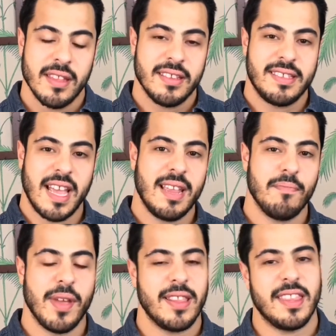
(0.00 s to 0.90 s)
The
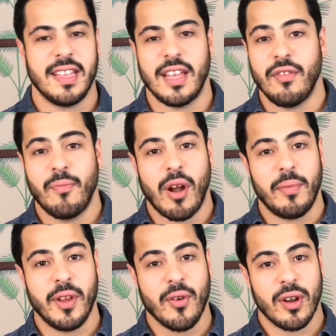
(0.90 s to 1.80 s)
second big thing that you've
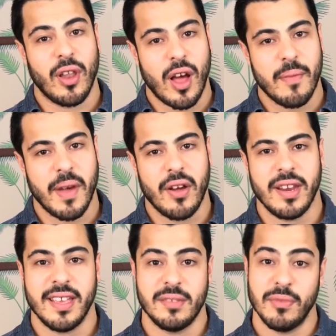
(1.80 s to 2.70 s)
probably heard a lot
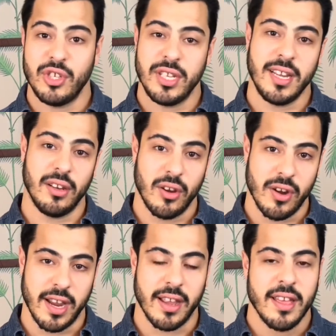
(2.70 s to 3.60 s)
about is machine
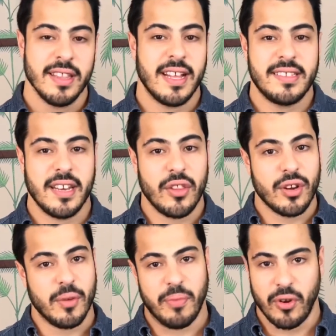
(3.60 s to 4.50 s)
learning. That's another
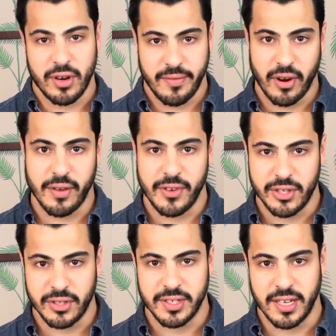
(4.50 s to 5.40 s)
component of
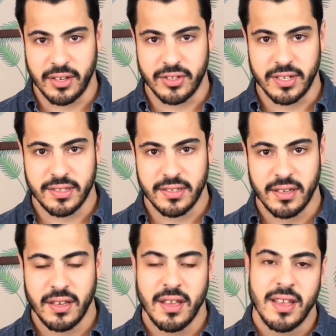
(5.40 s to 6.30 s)
artificial intelligence.
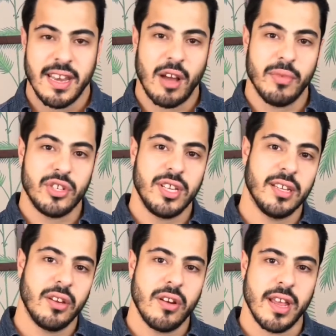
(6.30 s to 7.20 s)
Now,
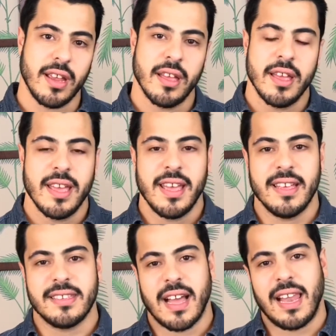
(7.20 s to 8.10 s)
machine learning
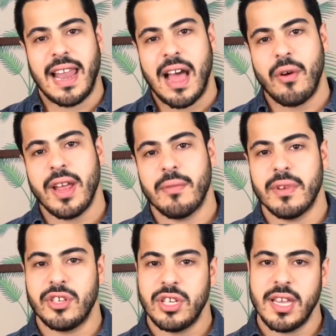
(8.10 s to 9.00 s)
is allowing a
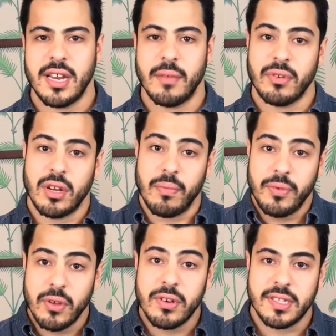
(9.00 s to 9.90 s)
machine, a
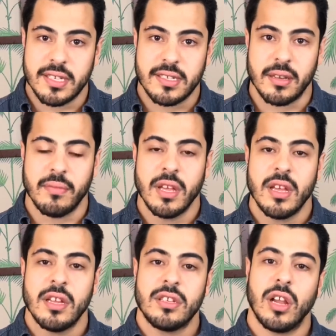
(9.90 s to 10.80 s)
computer system,
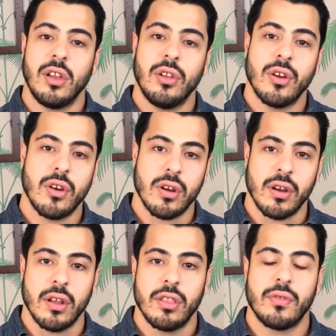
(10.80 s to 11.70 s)
to
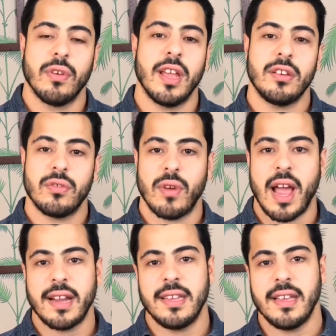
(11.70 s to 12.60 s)
learn through
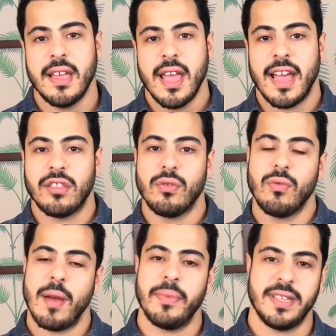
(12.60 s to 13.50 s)
interacting and through
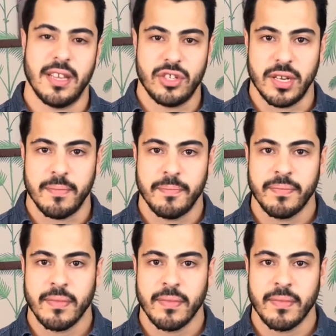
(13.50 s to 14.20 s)
repetition.